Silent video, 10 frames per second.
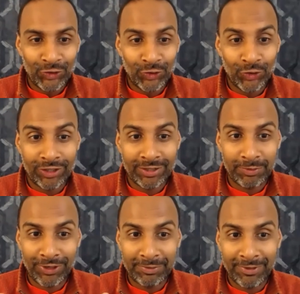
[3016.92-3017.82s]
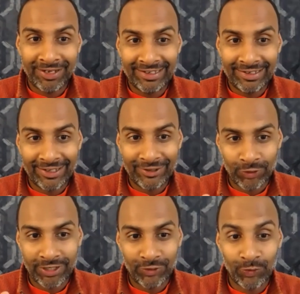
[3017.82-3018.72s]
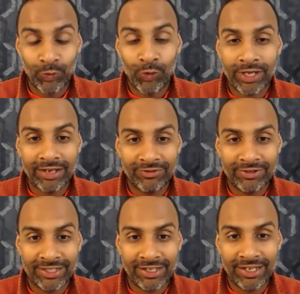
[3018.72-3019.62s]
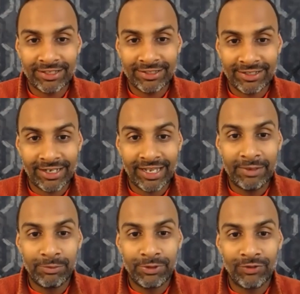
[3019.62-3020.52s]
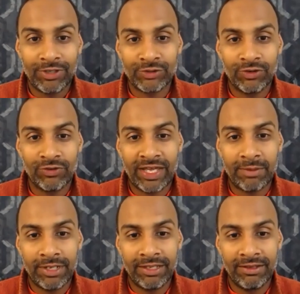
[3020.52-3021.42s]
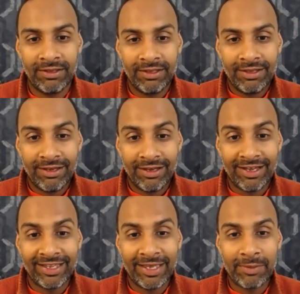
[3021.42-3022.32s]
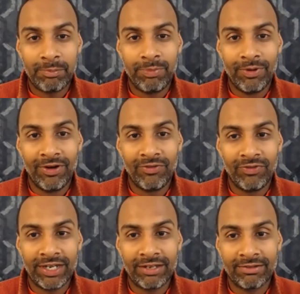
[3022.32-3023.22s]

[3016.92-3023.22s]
not as body, mind, intellect. Okay, don't walk out of this class and claim to the rest of your family I am perfect.